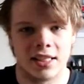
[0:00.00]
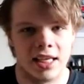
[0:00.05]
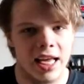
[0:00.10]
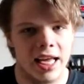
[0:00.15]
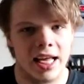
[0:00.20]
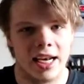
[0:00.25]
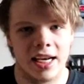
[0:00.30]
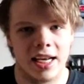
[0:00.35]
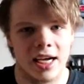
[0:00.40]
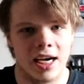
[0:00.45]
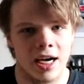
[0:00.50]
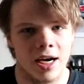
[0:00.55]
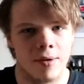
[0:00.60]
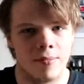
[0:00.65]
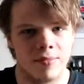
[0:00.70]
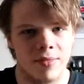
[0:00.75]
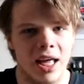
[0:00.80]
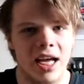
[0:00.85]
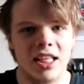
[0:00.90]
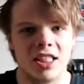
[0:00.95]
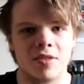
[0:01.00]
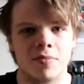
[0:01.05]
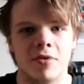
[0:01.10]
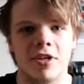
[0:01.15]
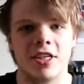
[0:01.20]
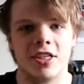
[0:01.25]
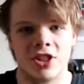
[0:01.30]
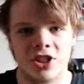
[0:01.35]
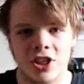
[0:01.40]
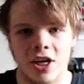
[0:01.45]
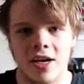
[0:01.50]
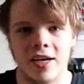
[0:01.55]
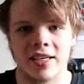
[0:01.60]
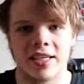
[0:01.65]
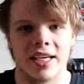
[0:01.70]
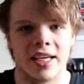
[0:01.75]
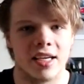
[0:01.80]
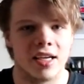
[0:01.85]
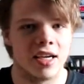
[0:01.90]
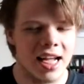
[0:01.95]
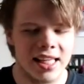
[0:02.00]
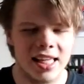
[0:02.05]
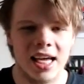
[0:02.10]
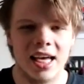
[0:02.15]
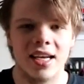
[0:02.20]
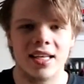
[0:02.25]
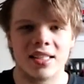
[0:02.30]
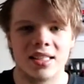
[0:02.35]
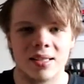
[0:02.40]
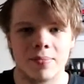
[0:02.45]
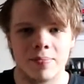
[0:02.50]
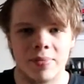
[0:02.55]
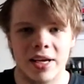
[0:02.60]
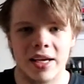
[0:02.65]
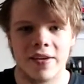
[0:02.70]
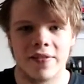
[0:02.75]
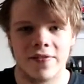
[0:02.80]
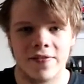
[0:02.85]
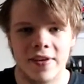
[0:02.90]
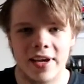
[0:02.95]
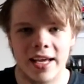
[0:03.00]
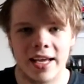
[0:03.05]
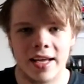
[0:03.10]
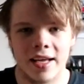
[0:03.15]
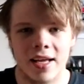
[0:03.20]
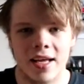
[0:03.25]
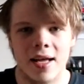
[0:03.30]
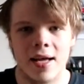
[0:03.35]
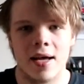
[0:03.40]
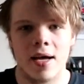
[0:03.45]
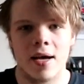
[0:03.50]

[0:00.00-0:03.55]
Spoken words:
And that's pretty shocking. I get it's a big thing,